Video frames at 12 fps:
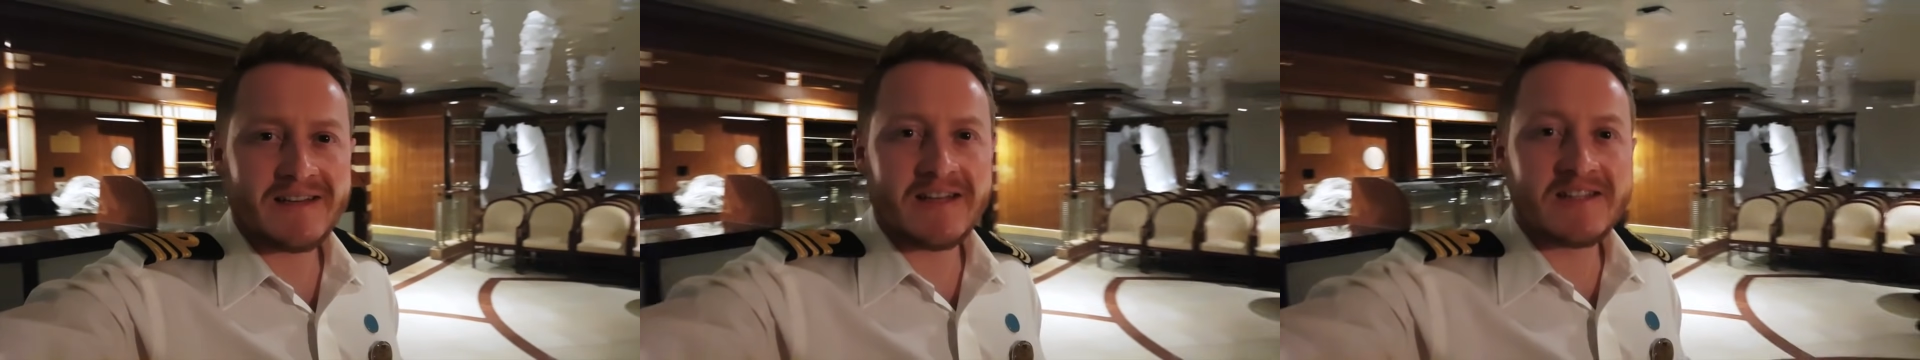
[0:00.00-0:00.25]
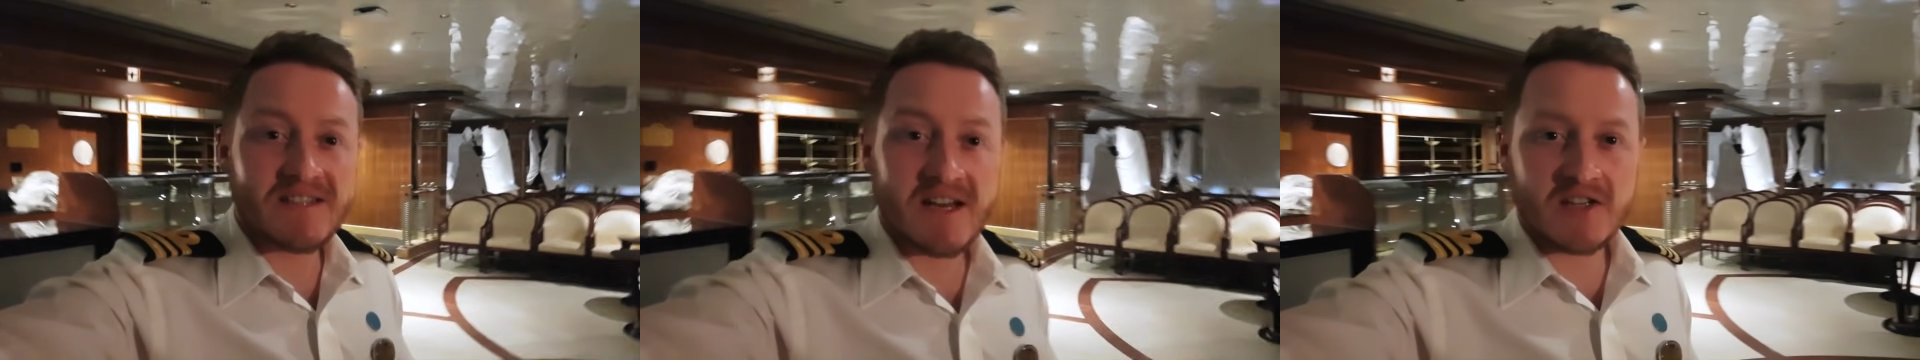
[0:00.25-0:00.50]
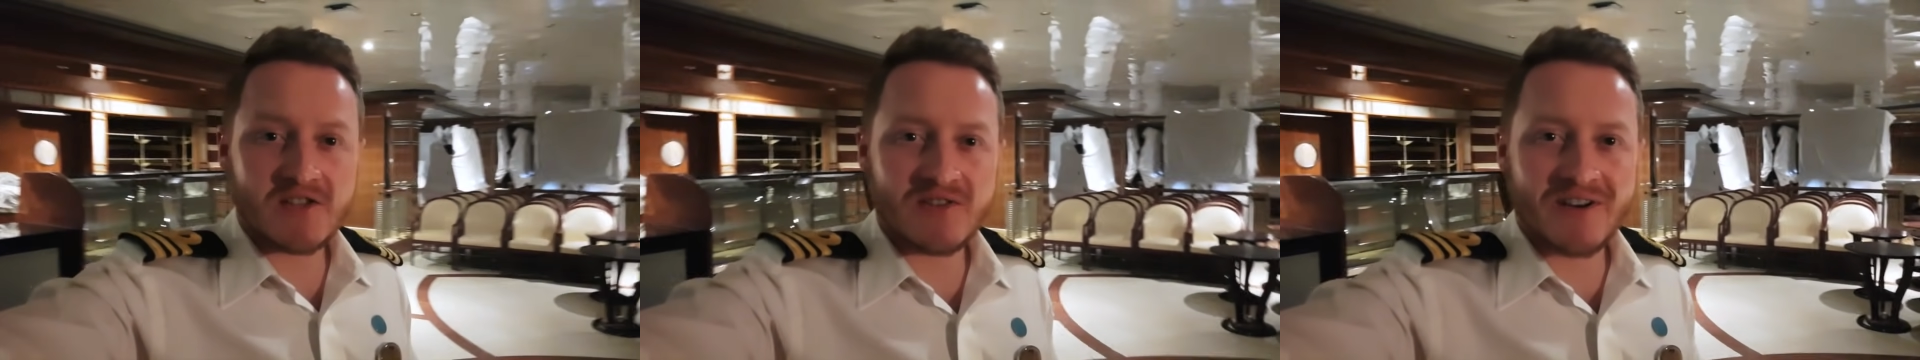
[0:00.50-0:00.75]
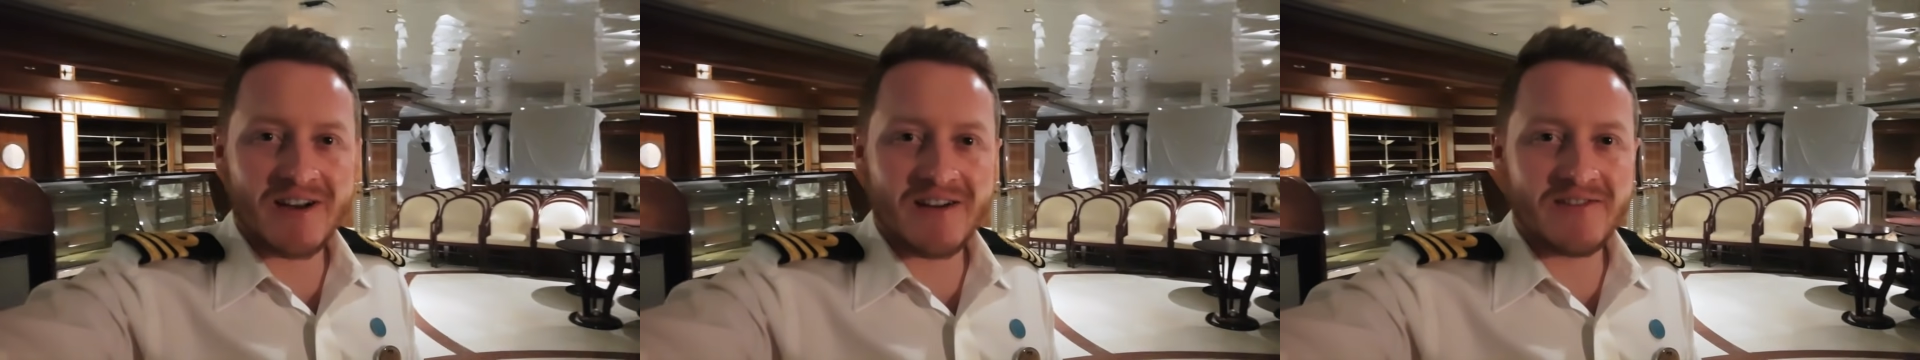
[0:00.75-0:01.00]
International
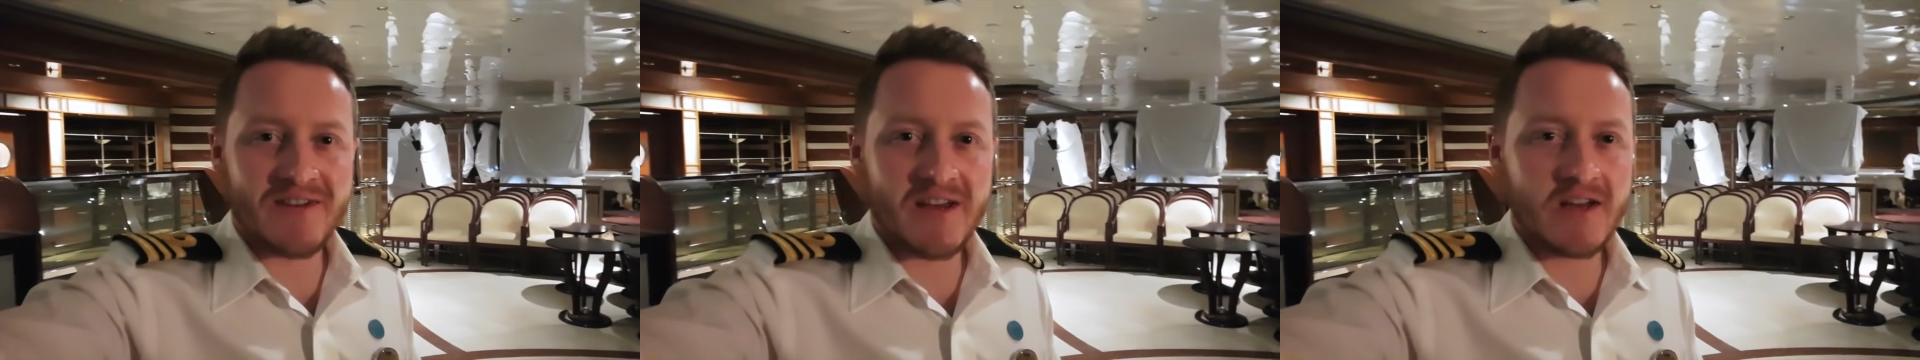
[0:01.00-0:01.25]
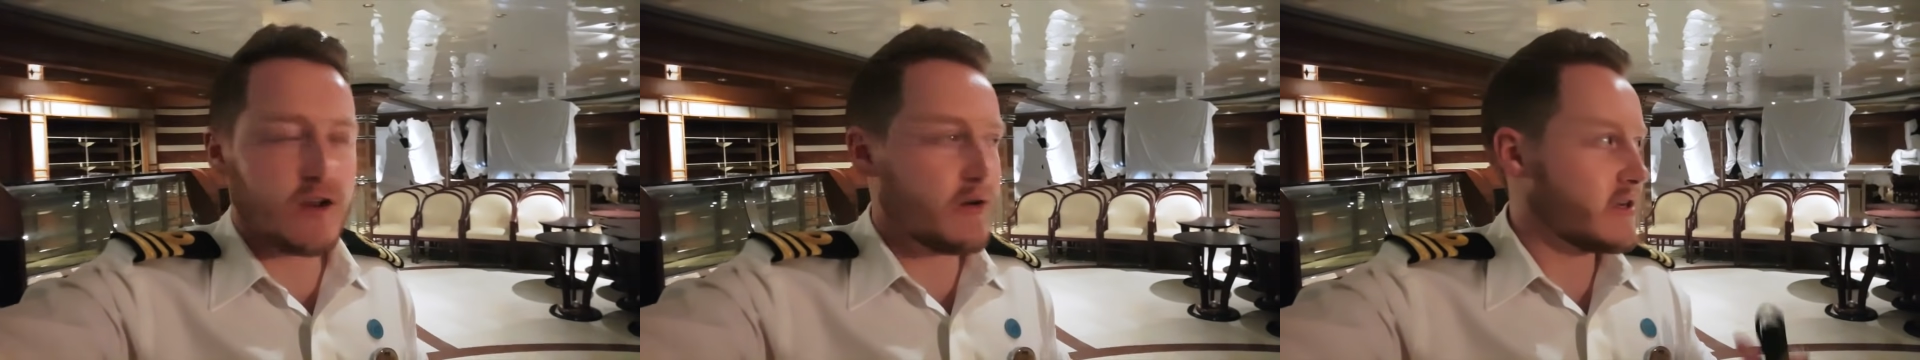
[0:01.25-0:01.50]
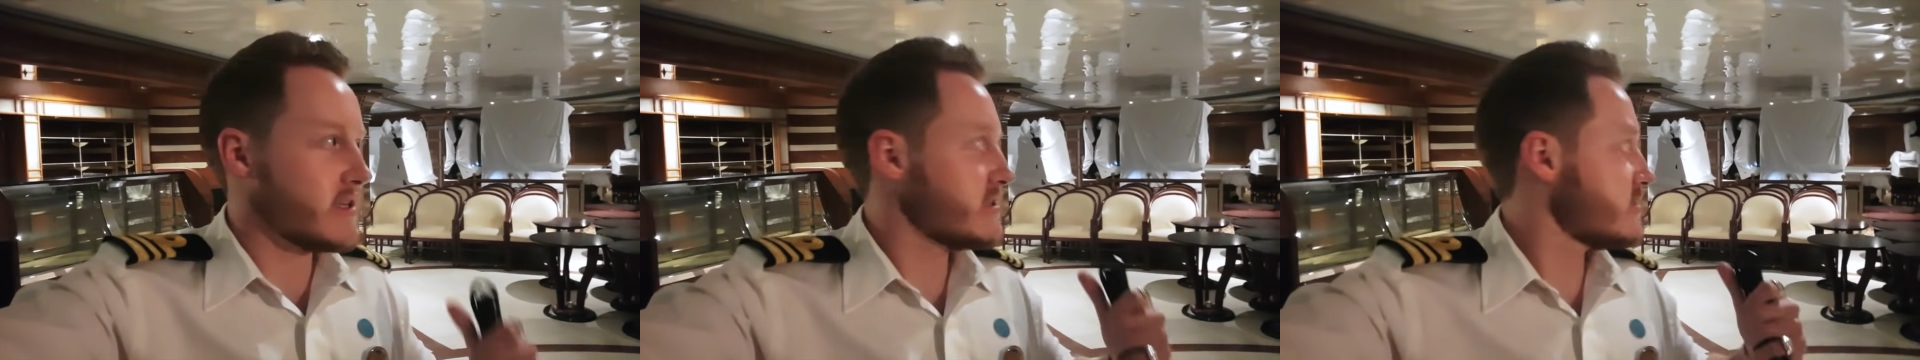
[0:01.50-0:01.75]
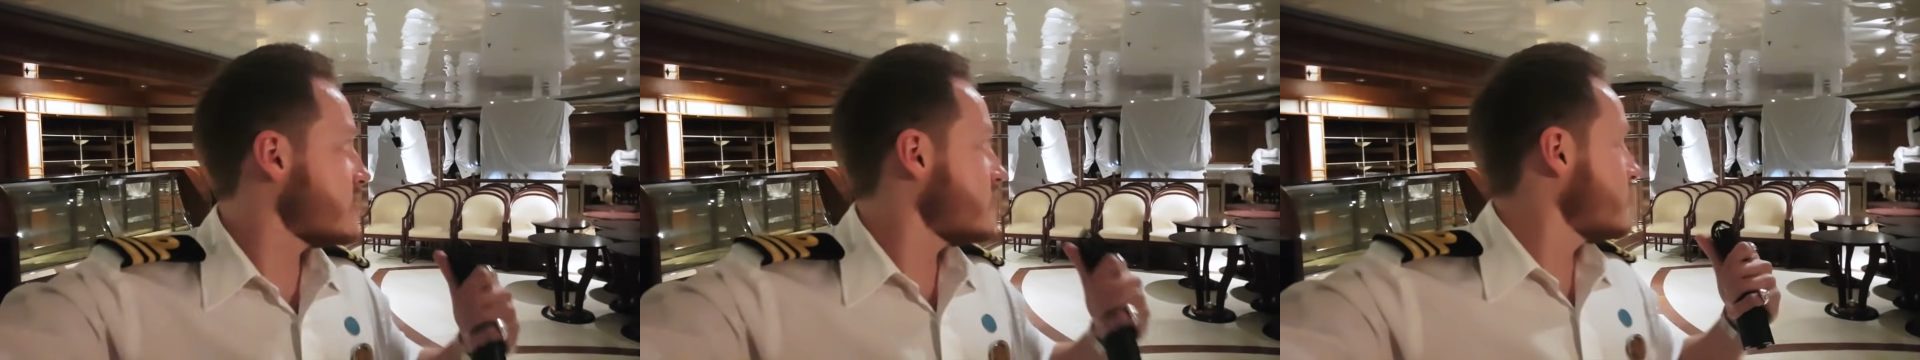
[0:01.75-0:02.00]
Cafe going
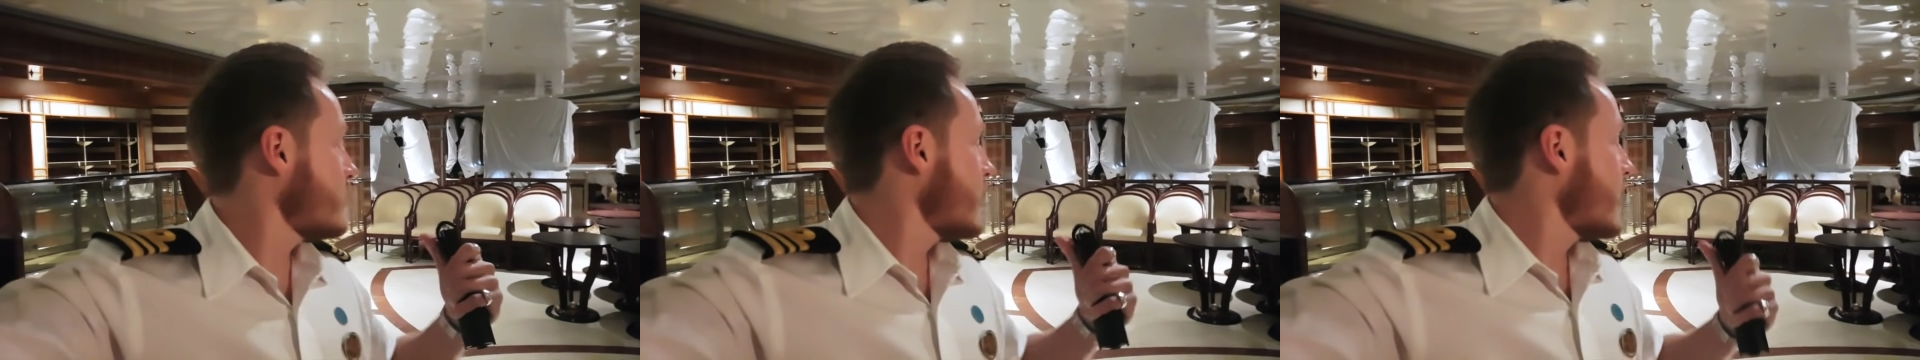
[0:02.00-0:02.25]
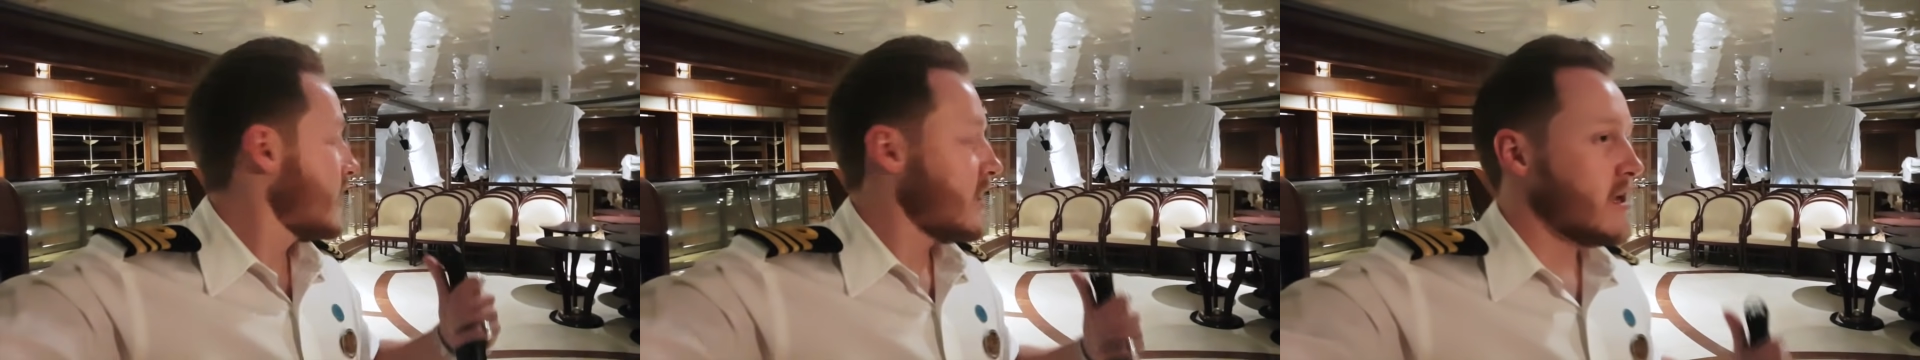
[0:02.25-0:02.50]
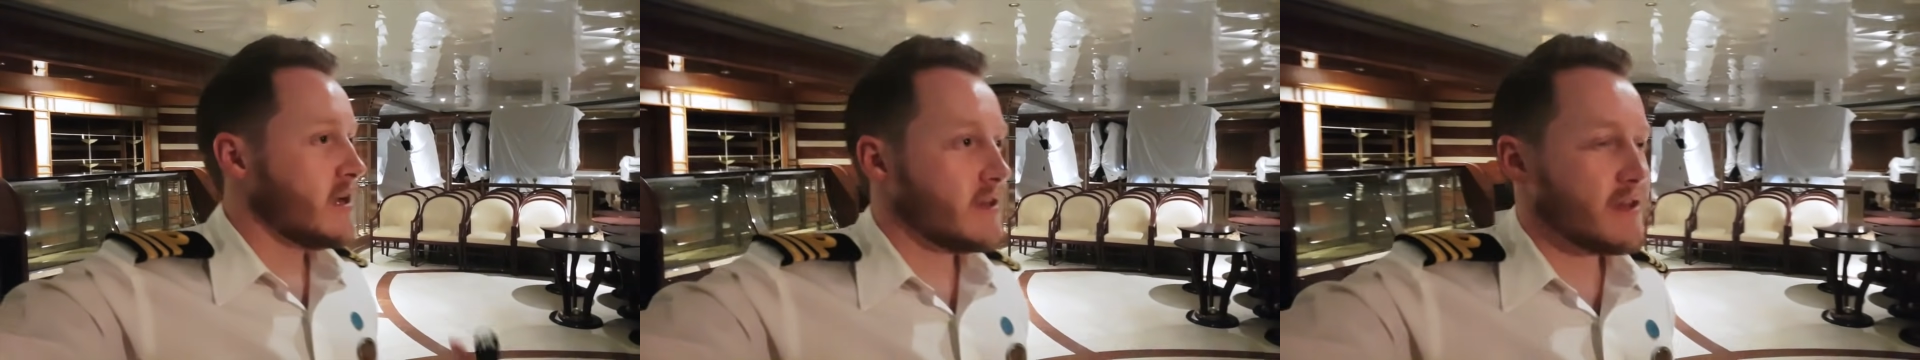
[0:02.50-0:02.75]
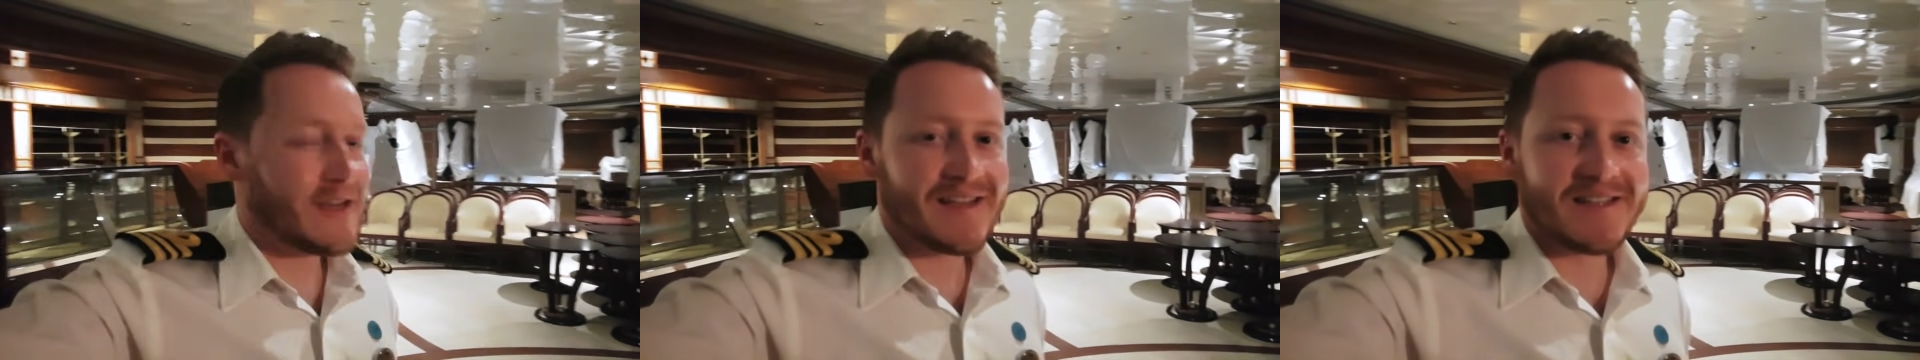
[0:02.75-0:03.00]
into
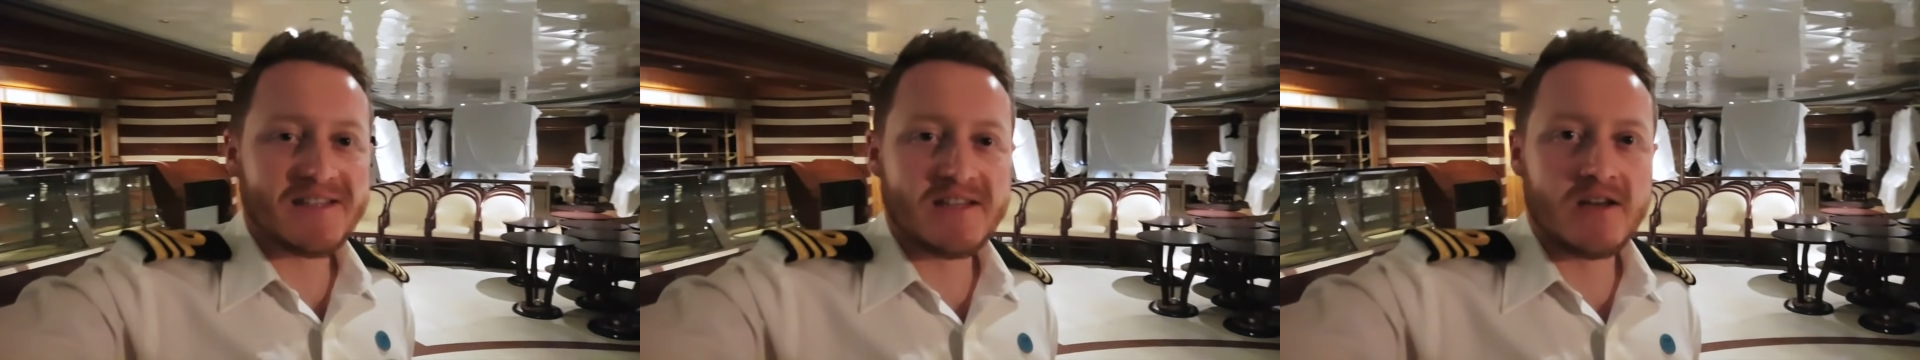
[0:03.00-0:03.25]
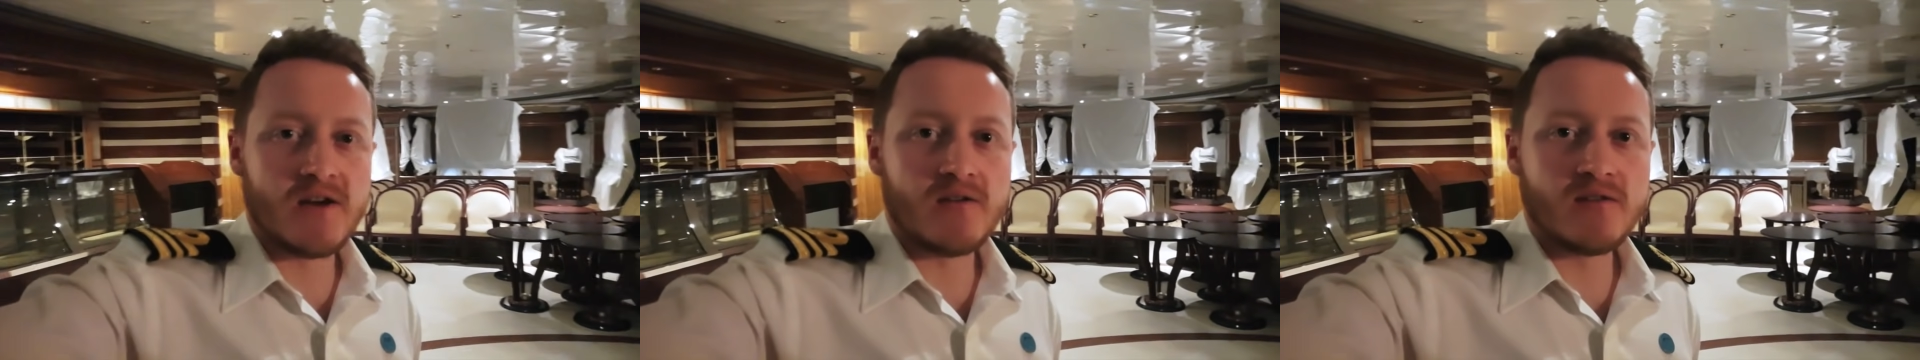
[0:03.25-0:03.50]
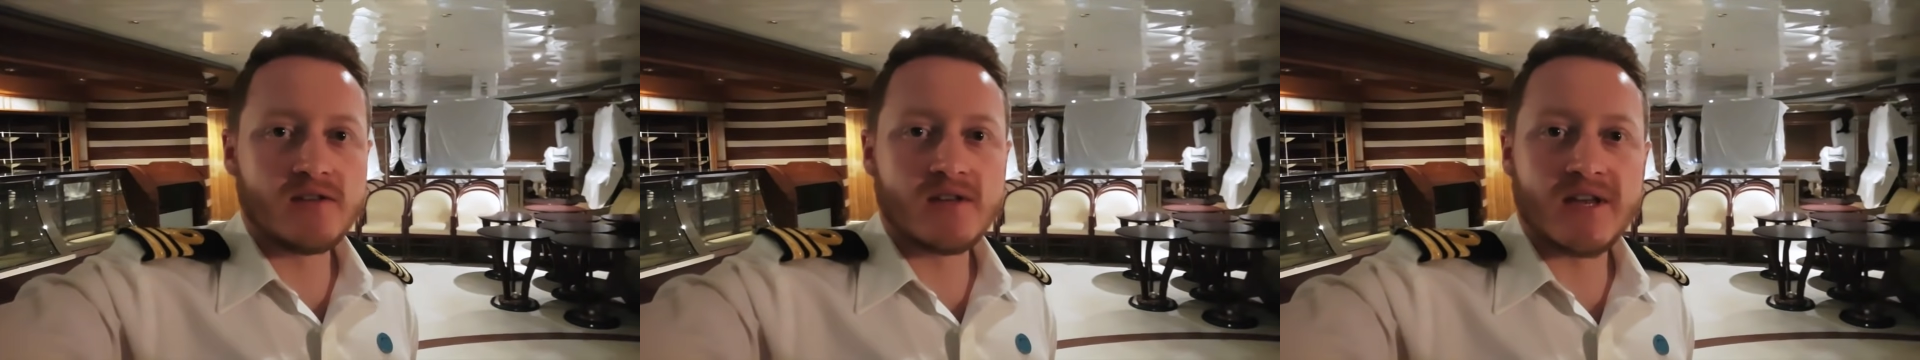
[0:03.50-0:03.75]
the casino in